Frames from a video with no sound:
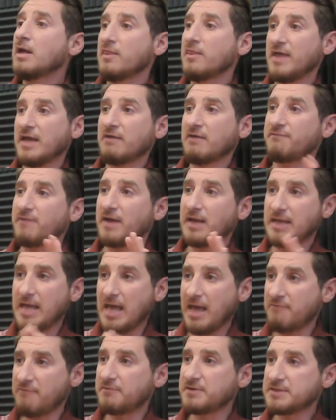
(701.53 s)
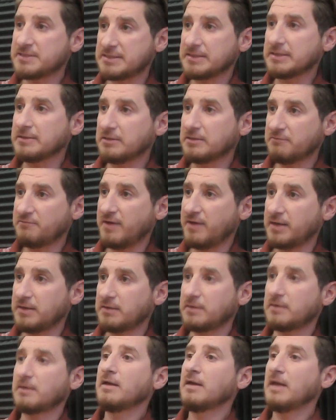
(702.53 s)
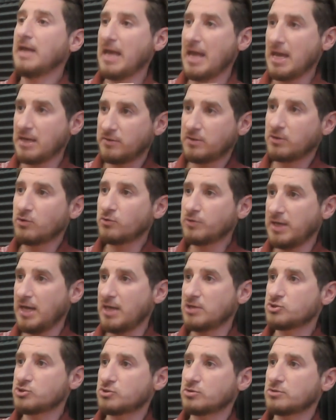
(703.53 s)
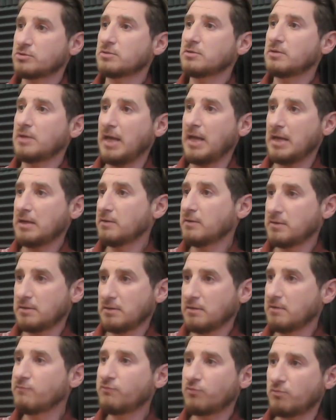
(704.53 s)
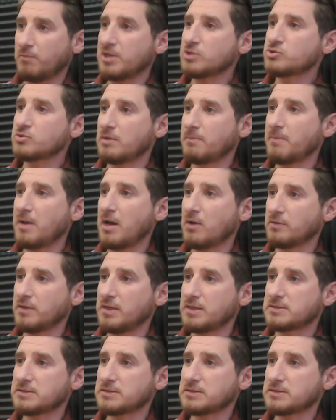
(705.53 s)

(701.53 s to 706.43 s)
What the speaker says: they can find every single event and the location and the information about this.